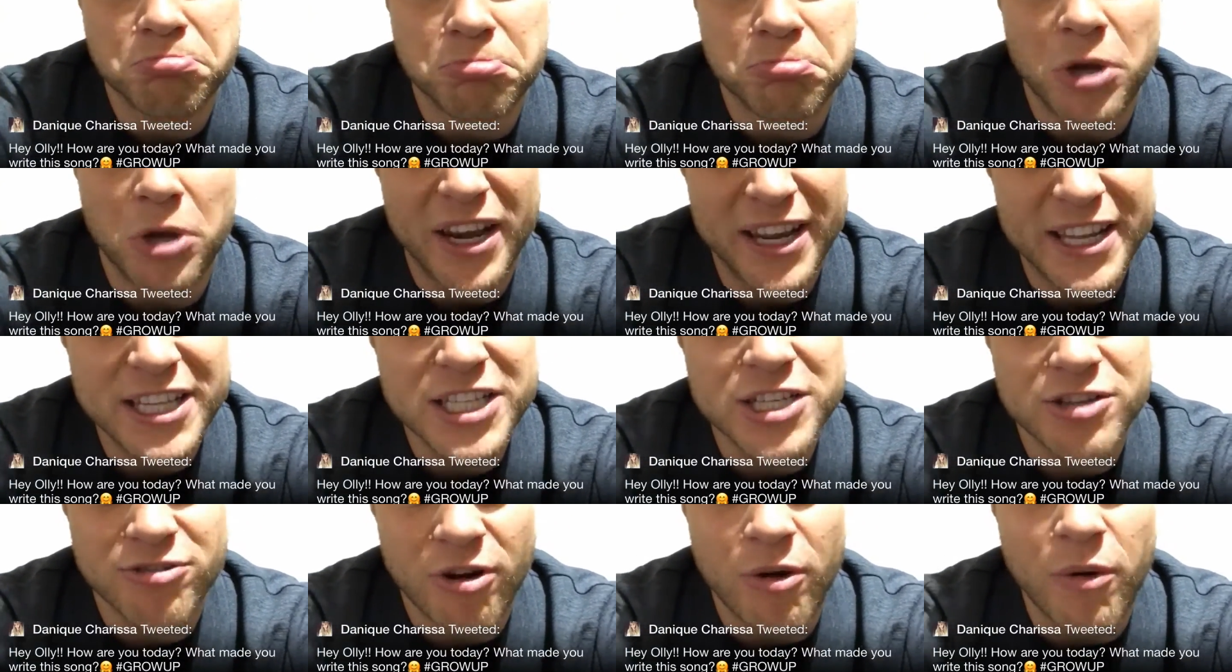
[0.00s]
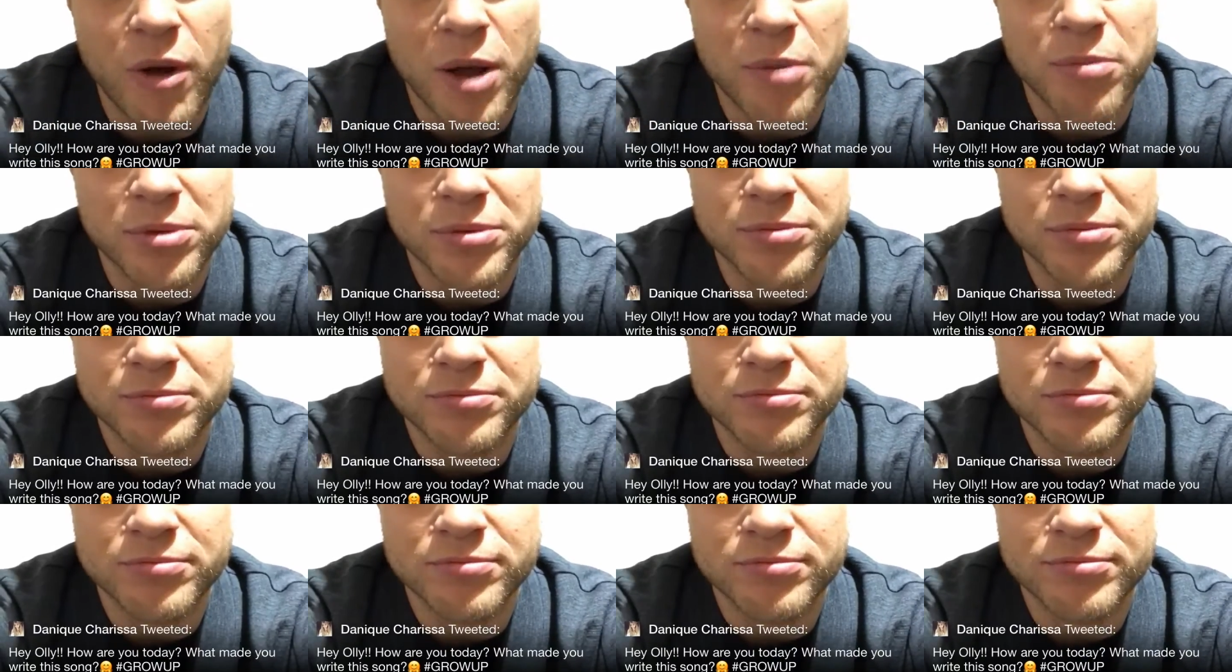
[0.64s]
I need to grow up.
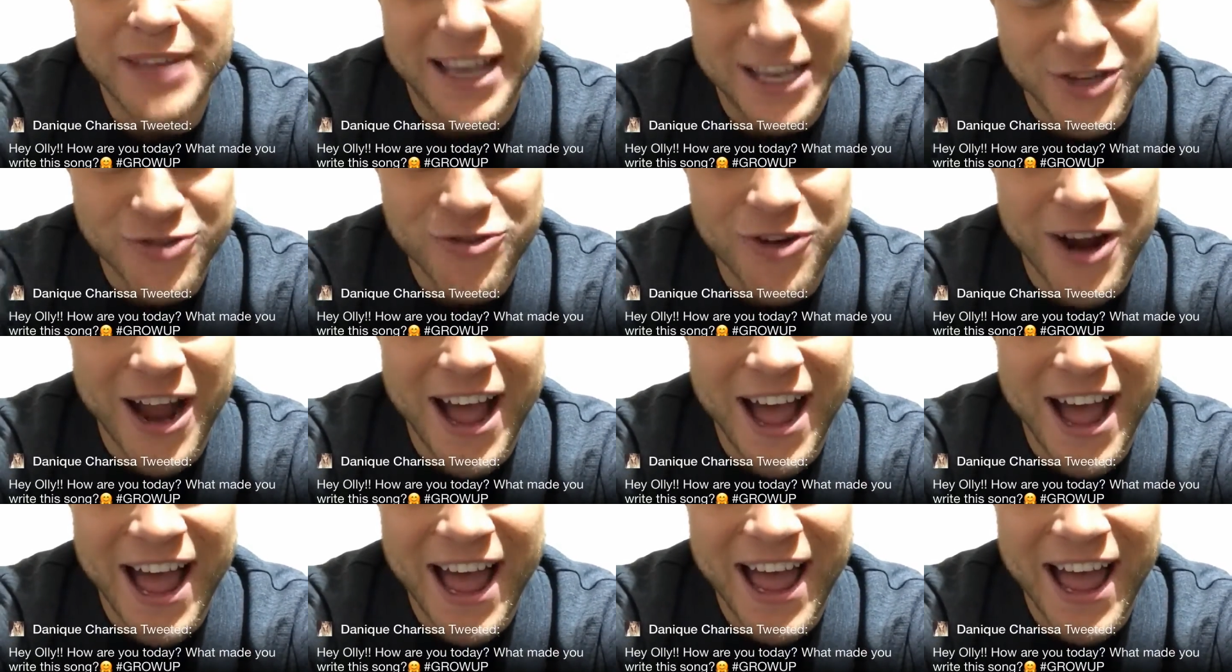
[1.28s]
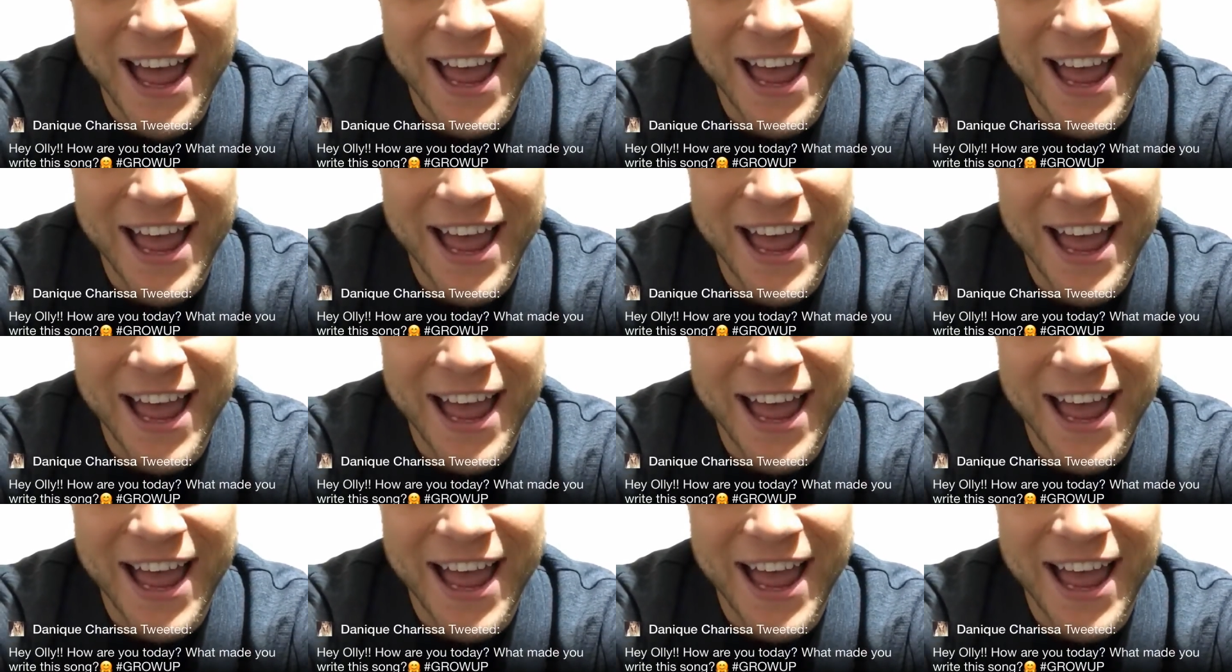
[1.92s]
That's right.